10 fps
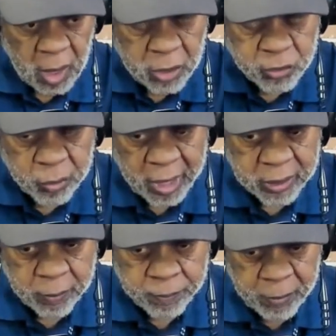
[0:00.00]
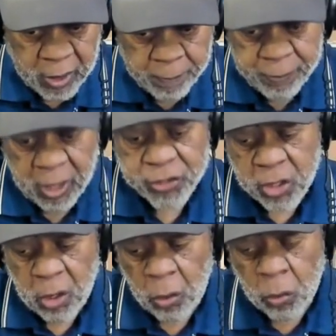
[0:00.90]
used to go around and, and
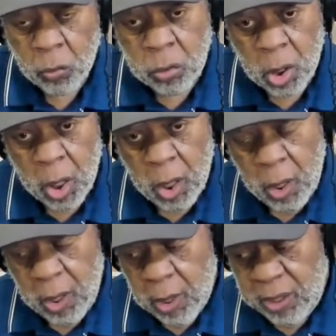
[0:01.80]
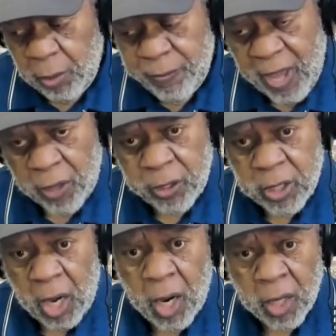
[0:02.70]
bust coal that would be out in the
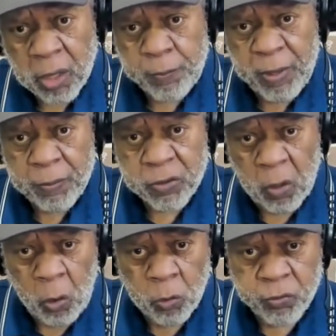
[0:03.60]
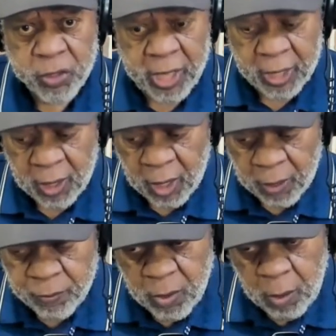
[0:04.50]
yard of people's homes and uh,